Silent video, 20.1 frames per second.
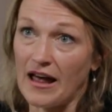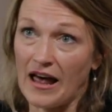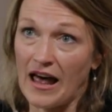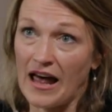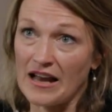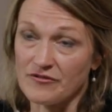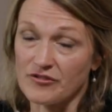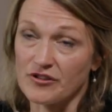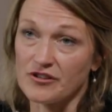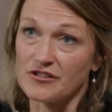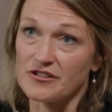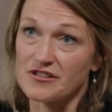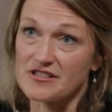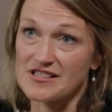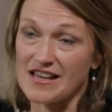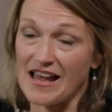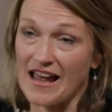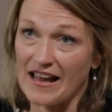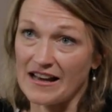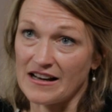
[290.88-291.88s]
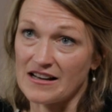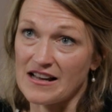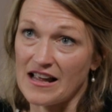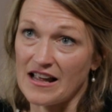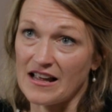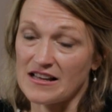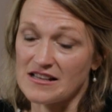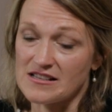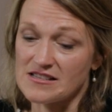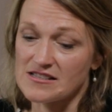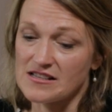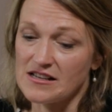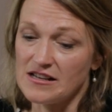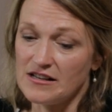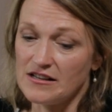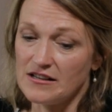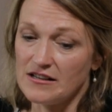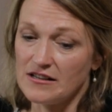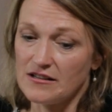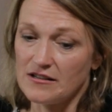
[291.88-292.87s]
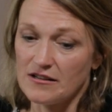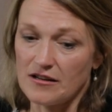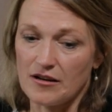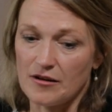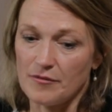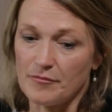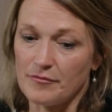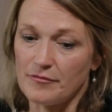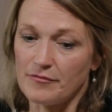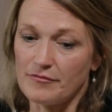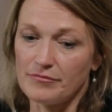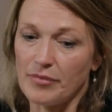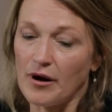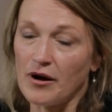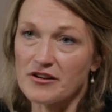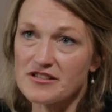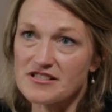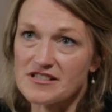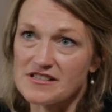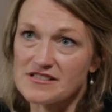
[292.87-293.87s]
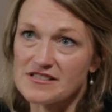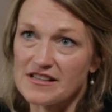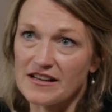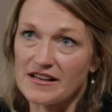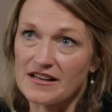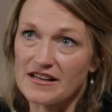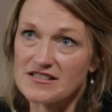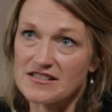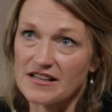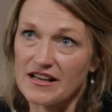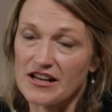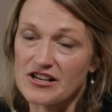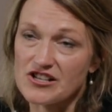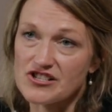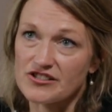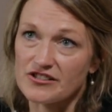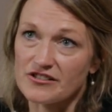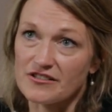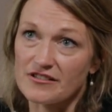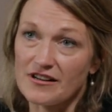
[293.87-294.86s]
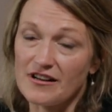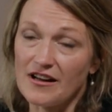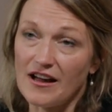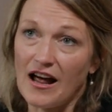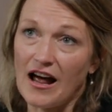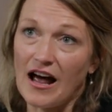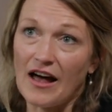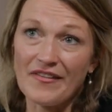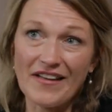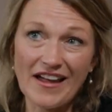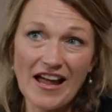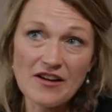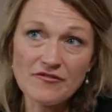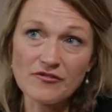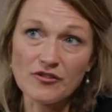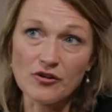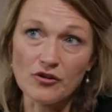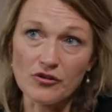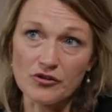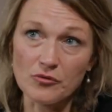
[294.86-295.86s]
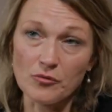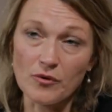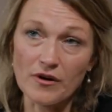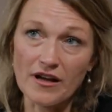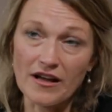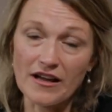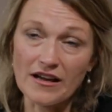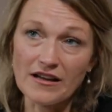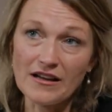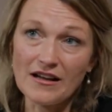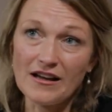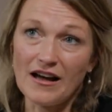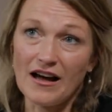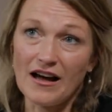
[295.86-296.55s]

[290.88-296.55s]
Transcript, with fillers: advocates and as um, parties in litigation, and they haven't gone away.